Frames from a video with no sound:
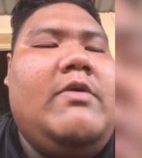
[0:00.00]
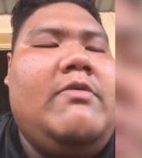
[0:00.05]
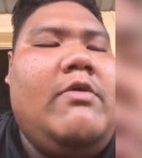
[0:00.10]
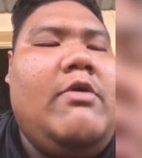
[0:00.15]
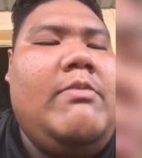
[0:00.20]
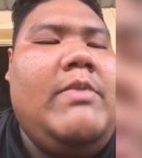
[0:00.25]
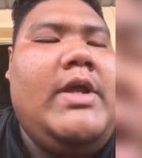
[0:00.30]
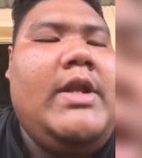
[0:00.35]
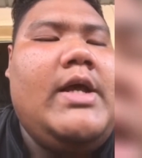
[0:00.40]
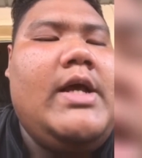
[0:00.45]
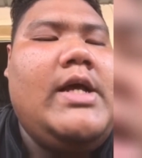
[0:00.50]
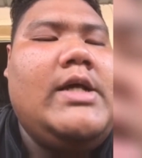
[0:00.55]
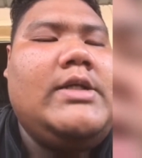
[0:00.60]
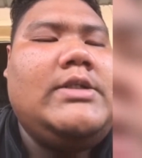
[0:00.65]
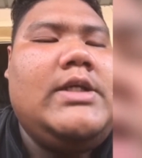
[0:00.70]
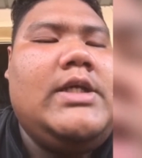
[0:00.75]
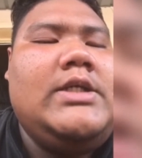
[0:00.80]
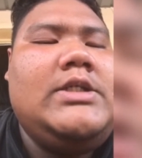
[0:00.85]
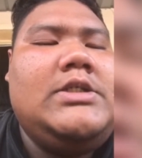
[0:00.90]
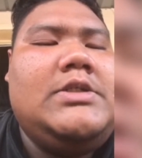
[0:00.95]
performing
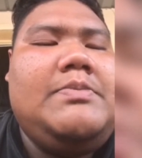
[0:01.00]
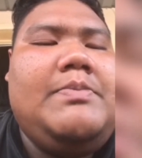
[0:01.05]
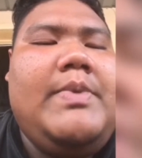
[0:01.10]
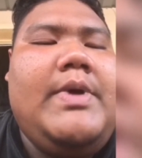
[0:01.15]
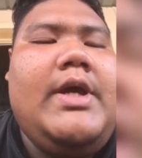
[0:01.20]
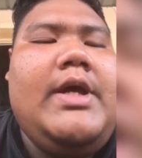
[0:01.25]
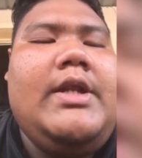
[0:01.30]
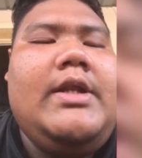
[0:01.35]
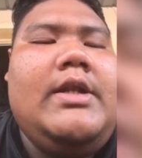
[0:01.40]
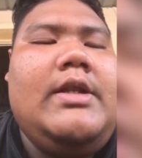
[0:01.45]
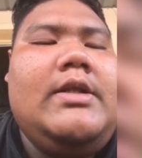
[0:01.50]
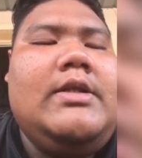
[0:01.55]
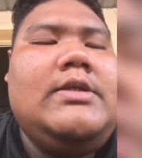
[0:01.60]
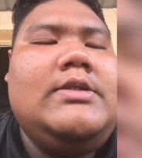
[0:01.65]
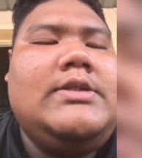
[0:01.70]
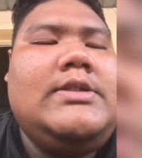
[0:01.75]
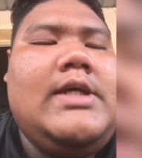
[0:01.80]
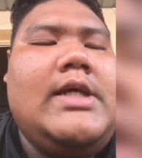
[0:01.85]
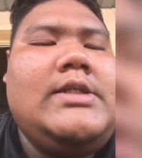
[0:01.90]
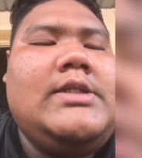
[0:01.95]
arts in Spain
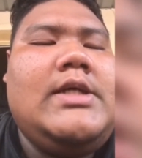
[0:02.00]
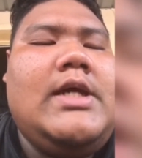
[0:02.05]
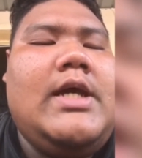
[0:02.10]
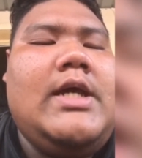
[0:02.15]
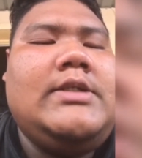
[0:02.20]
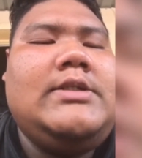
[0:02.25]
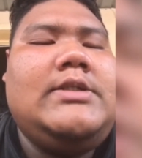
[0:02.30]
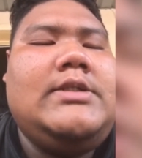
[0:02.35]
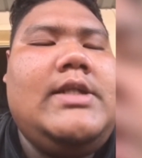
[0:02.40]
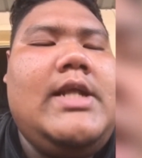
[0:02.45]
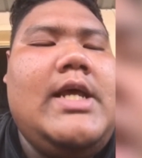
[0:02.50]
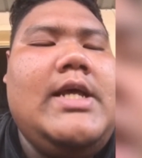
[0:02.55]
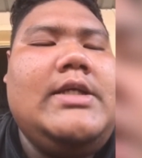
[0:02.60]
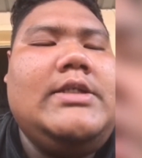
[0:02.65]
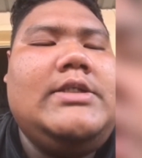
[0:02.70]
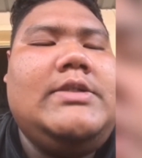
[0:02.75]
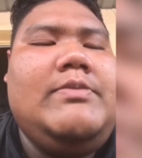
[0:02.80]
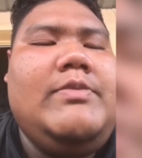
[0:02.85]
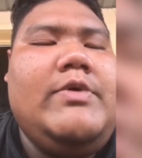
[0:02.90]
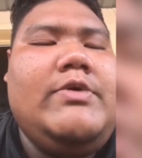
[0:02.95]
such as
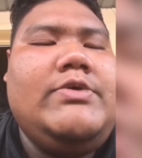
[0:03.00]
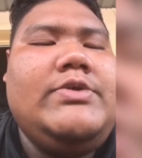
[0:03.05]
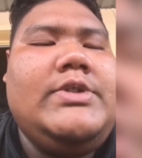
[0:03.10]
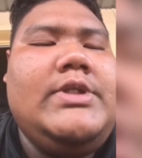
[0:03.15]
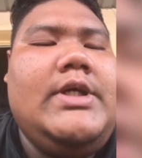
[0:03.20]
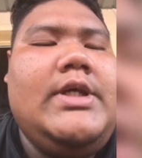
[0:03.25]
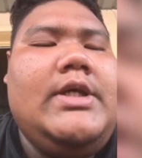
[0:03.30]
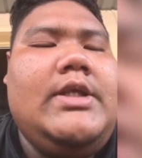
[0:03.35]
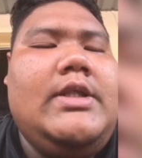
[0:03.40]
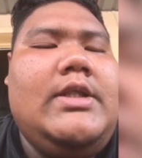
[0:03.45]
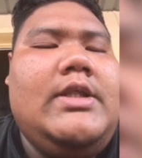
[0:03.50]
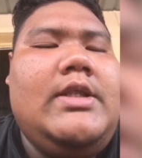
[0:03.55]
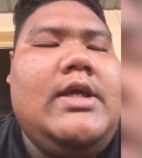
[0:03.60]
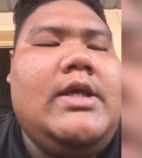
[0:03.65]
dance, music,